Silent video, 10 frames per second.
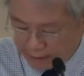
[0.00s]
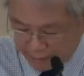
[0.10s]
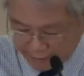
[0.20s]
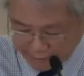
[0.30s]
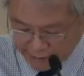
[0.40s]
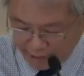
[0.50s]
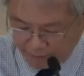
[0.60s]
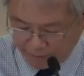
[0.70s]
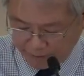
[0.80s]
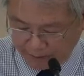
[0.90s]

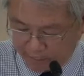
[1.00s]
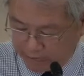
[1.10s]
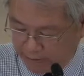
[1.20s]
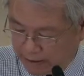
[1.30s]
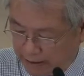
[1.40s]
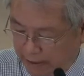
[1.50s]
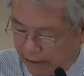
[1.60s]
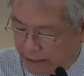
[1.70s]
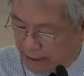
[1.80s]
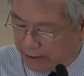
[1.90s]
disciple,
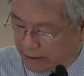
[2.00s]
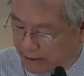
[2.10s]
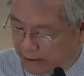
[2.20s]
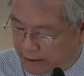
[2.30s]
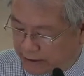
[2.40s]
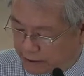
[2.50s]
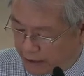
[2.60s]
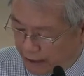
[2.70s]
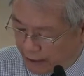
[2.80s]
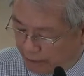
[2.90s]
then it is
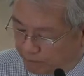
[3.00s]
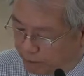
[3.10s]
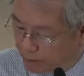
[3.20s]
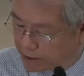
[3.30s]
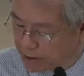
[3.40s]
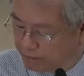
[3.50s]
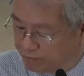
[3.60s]
important